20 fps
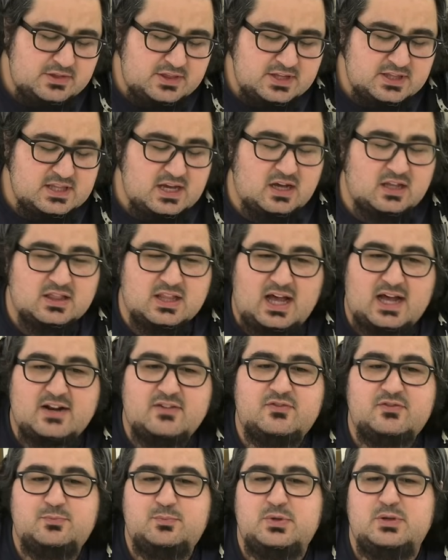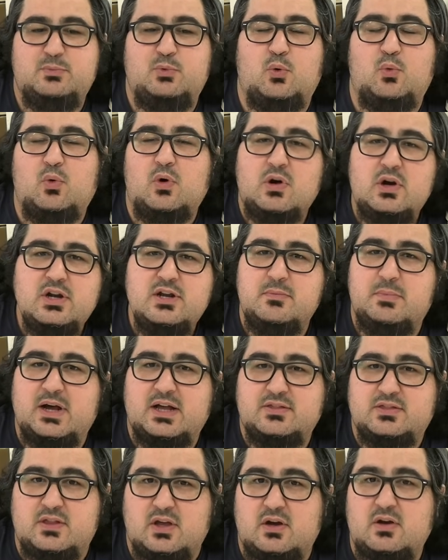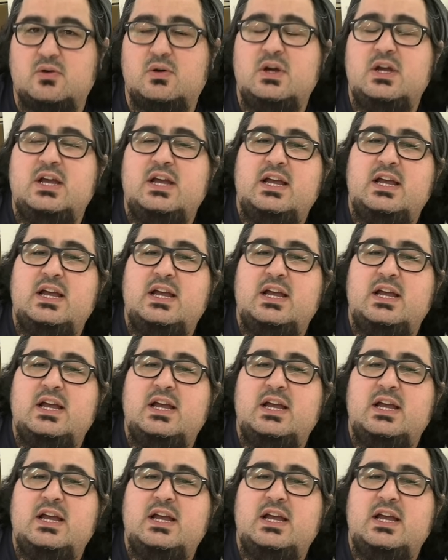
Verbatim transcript: thing that a lot of people worry about, though,